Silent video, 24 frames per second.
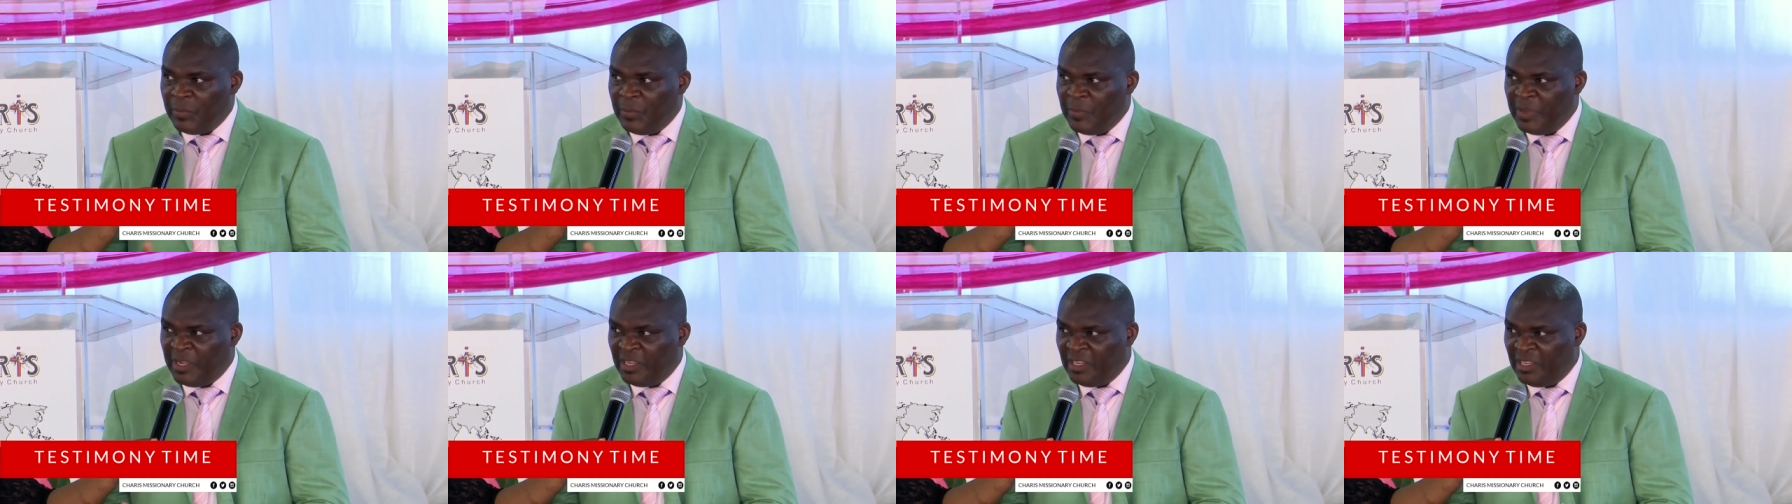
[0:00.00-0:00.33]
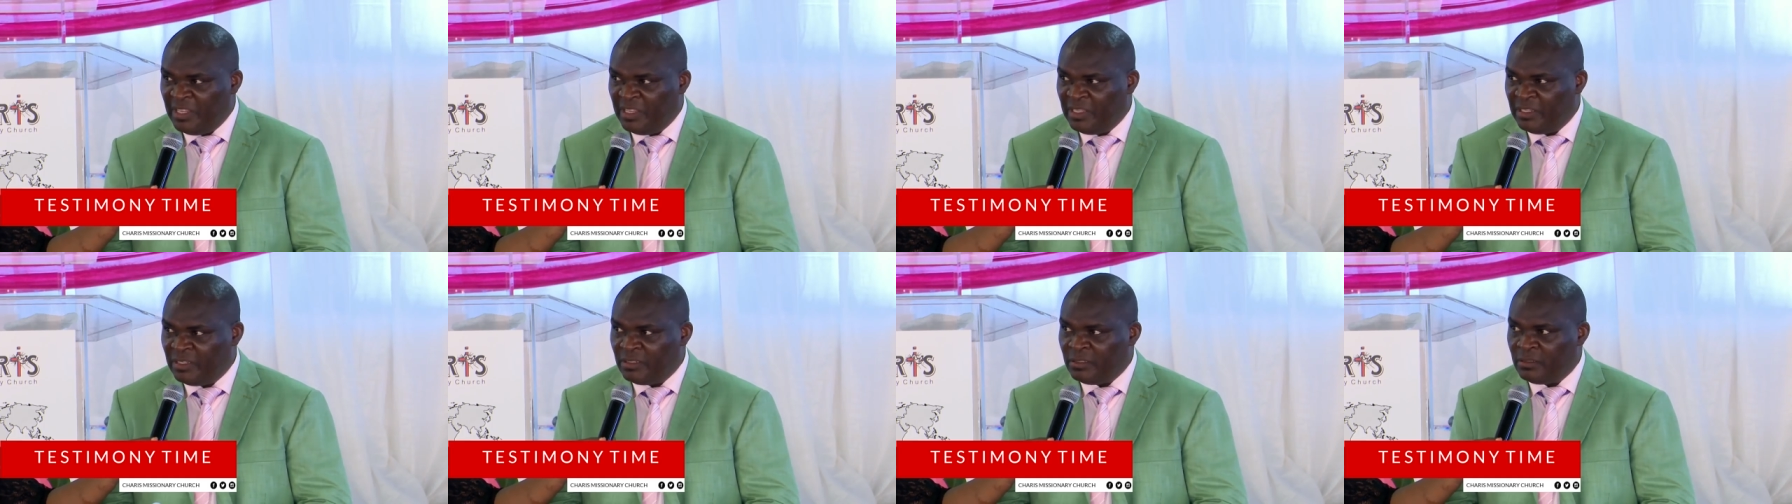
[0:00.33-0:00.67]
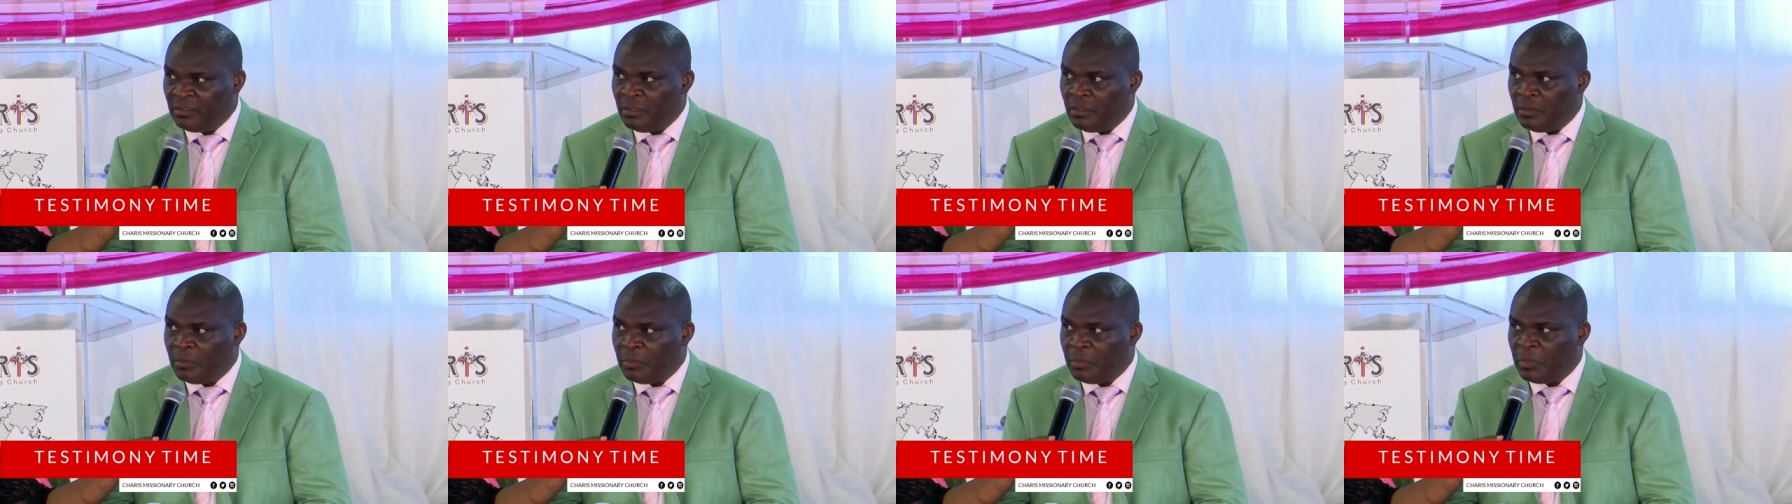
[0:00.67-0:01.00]
meaning
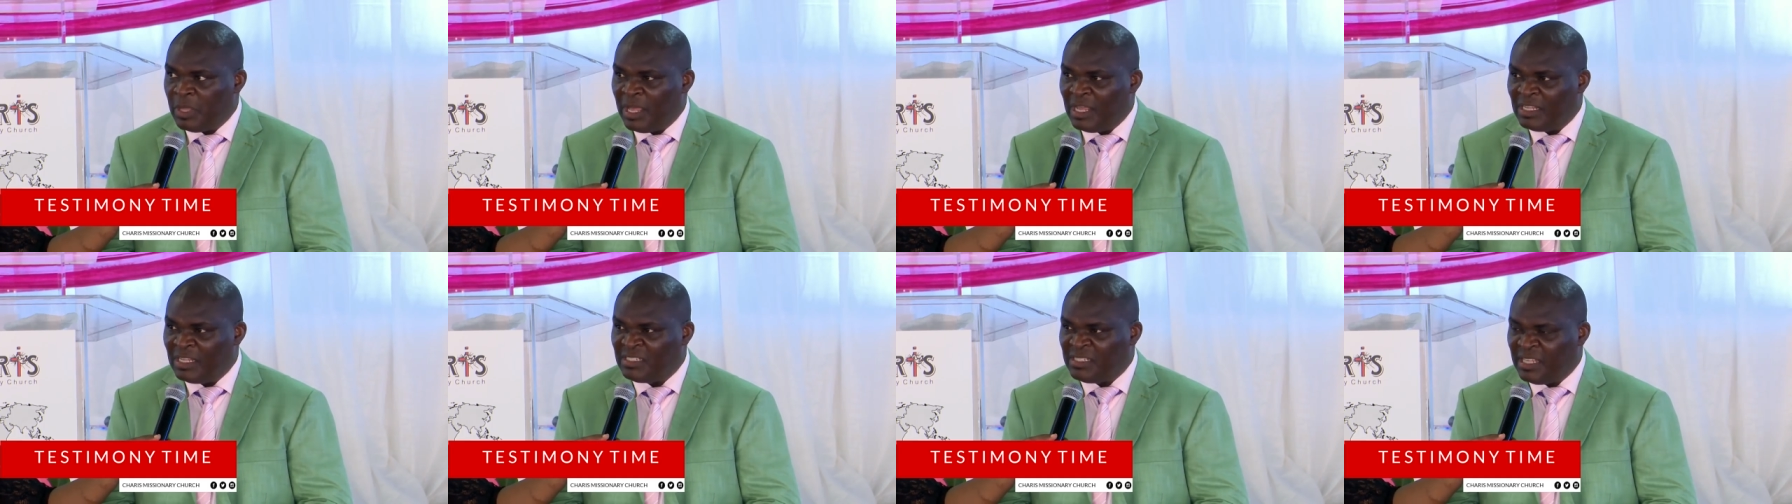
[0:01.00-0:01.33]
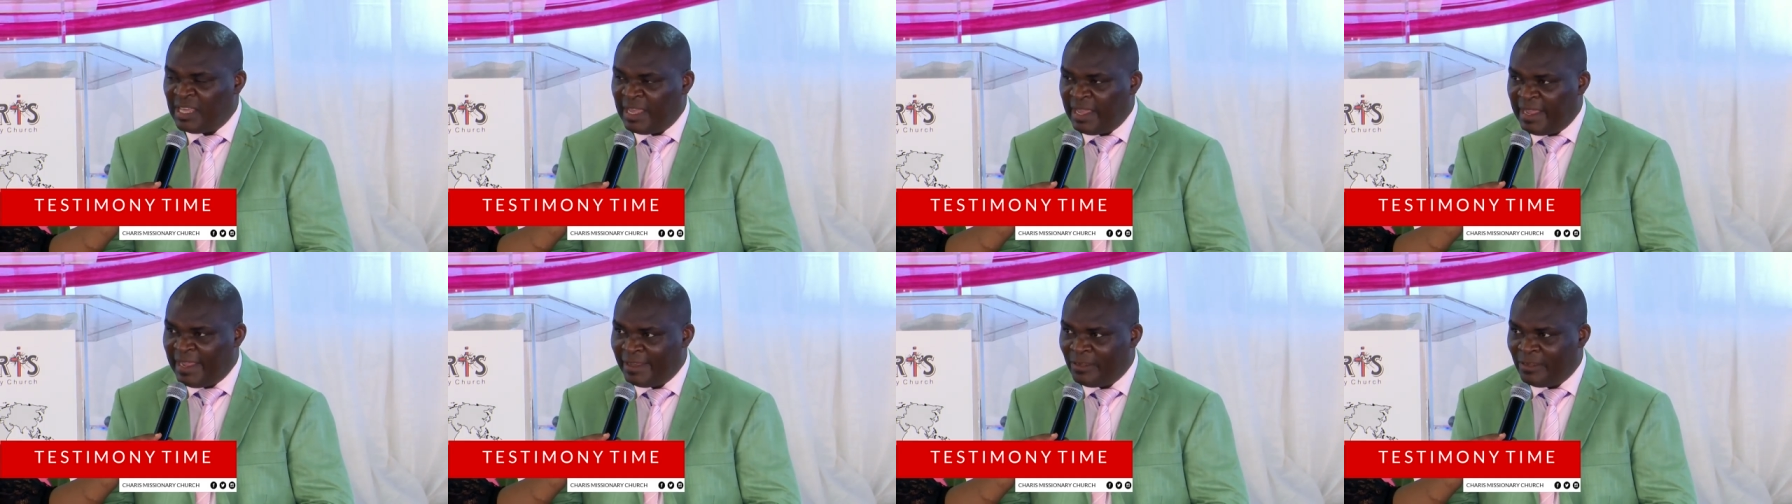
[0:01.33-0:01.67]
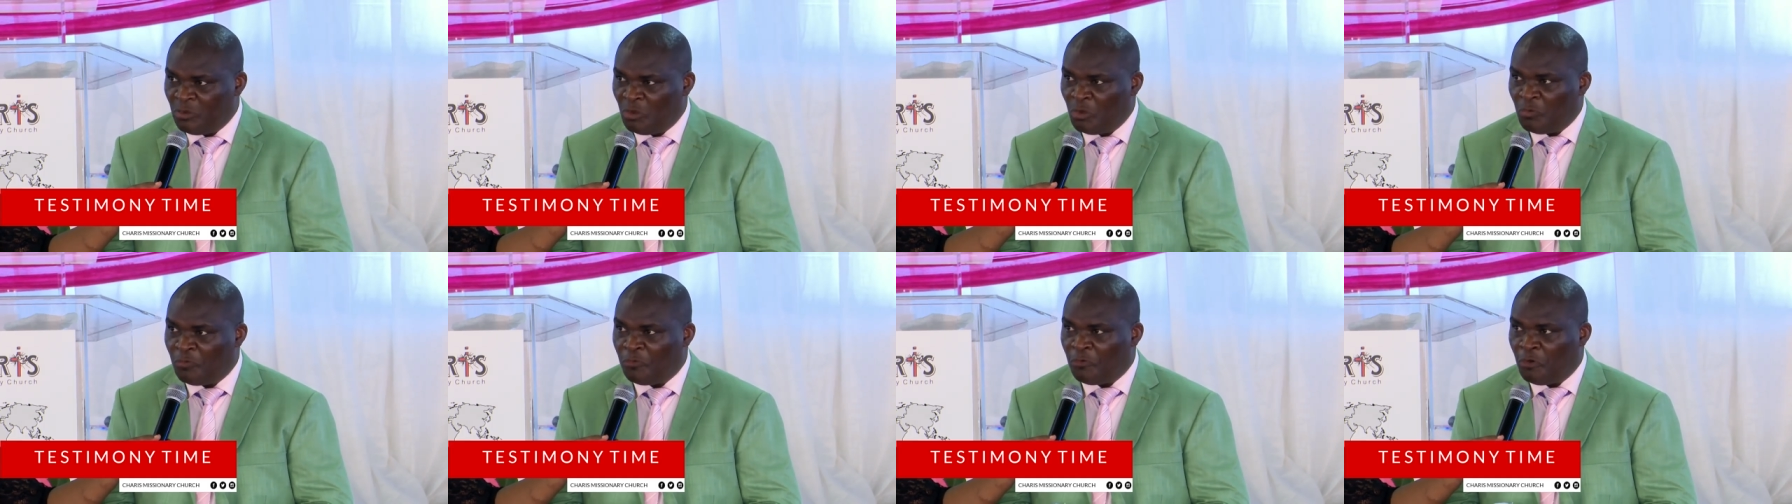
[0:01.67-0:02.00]
as the head
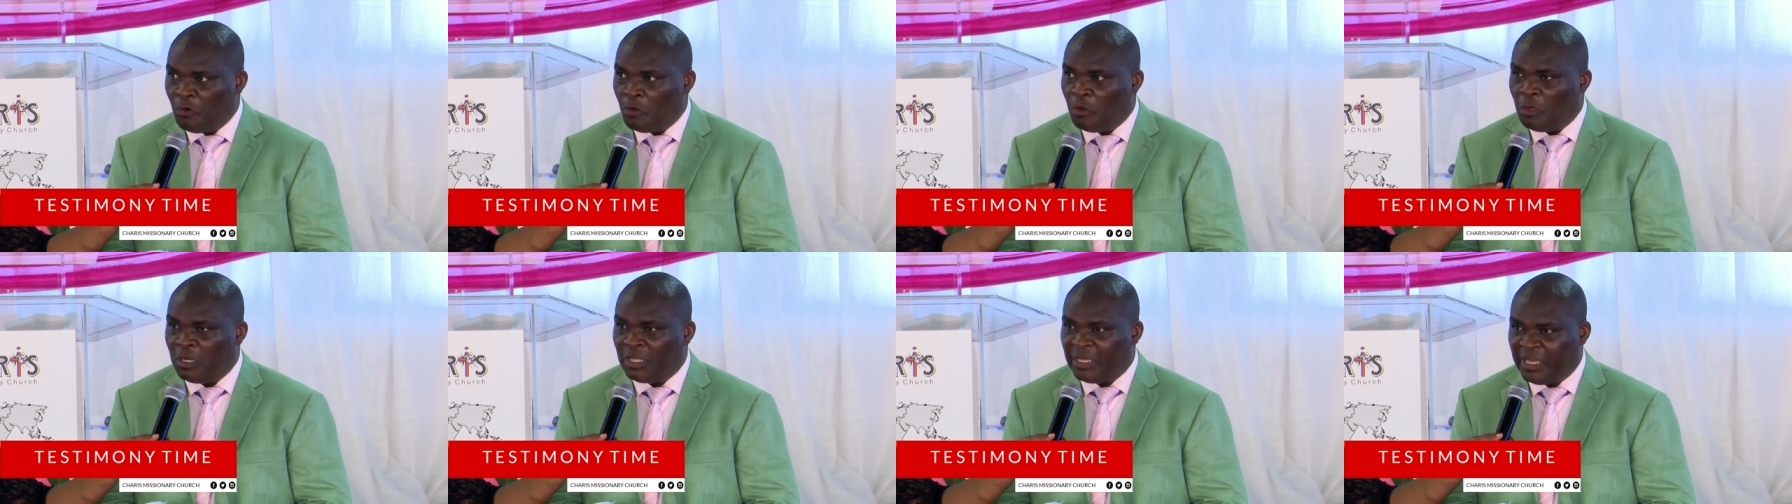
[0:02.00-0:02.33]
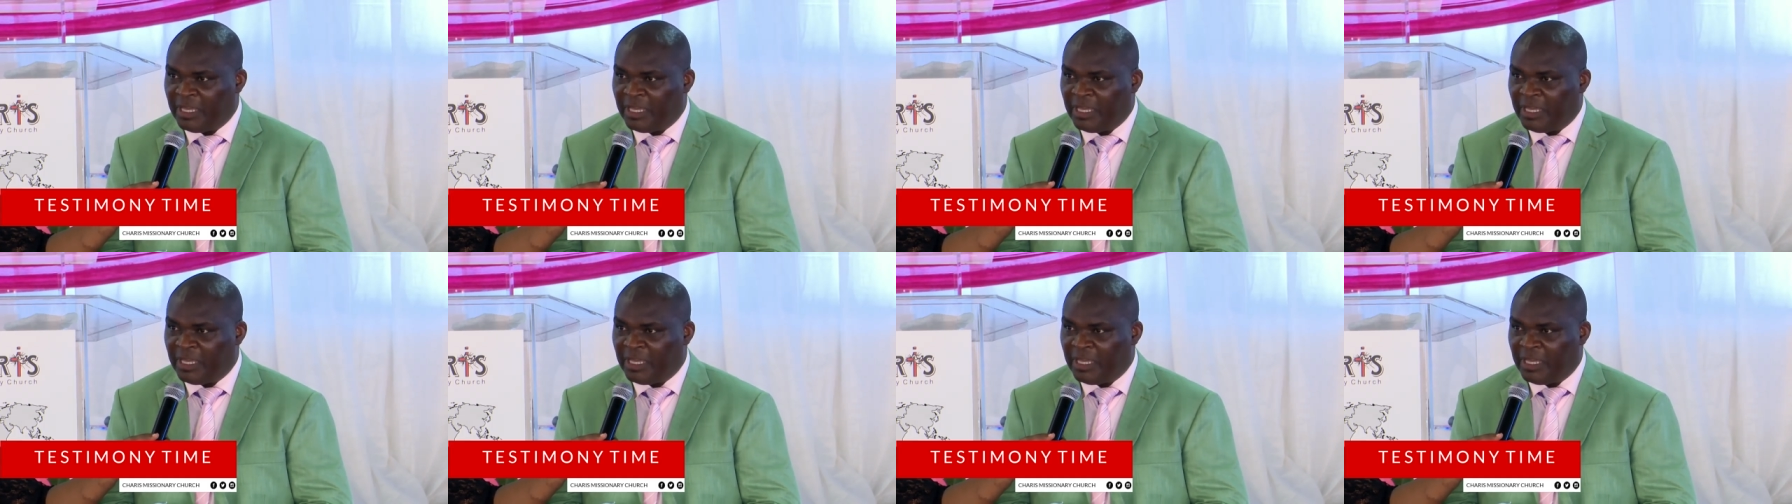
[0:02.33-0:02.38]
of all